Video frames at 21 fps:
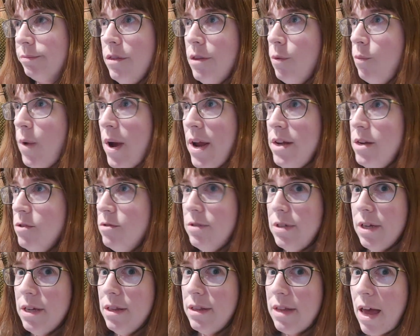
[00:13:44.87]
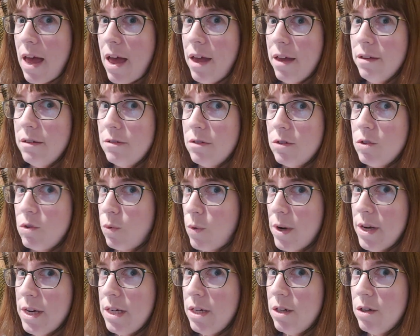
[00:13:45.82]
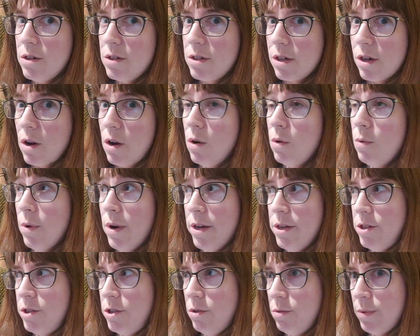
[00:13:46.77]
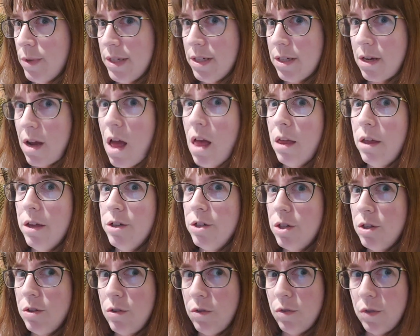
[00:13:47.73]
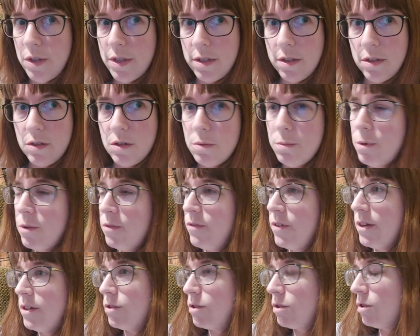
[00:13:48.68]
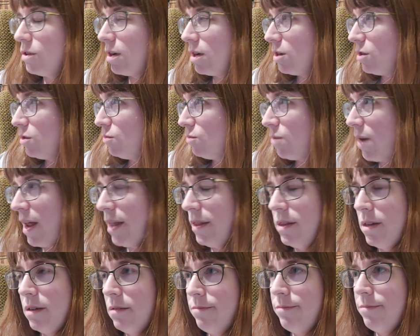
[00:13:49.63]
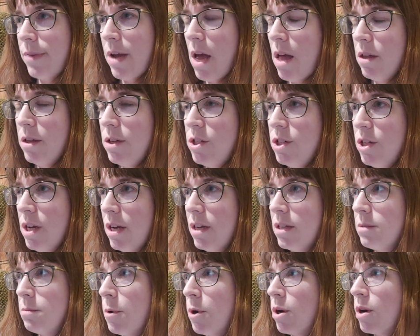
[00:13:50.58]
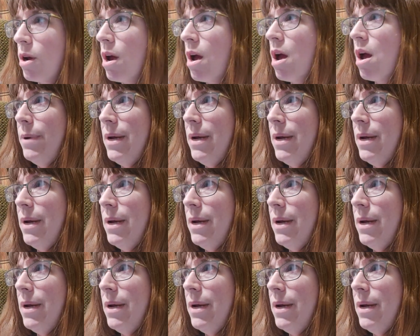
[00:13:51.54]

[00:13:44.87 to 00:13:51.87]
The way you did that 20 years ago was you went to college and you listened to a professor and you read the college textbook.